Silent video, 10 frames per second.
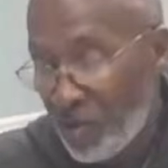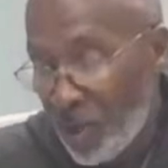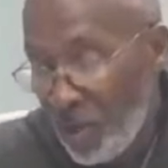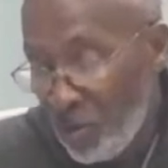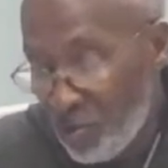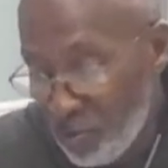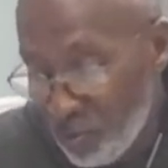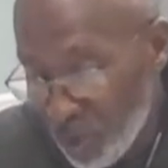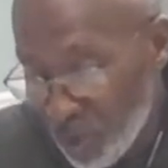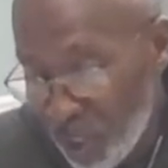what you
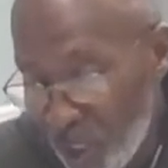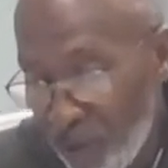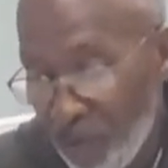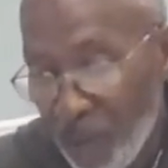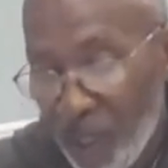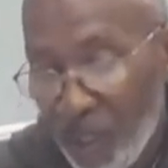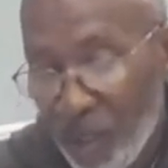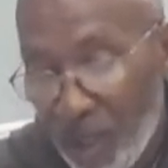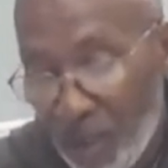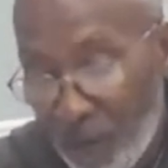believe
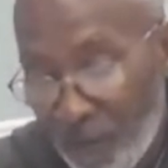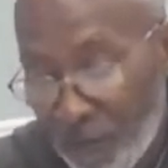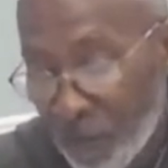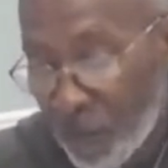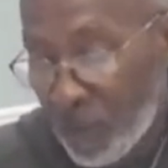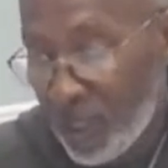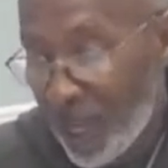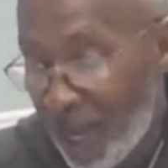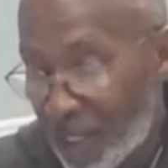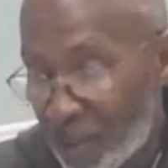of the
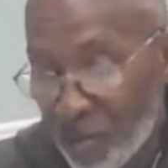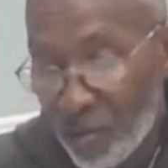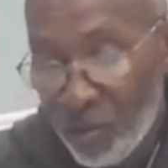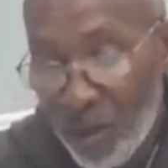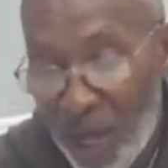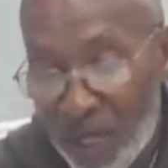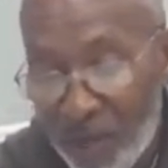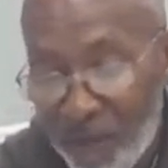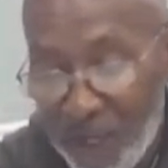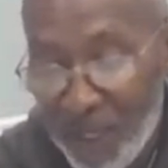actual
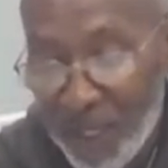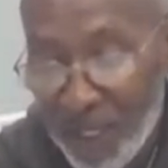activating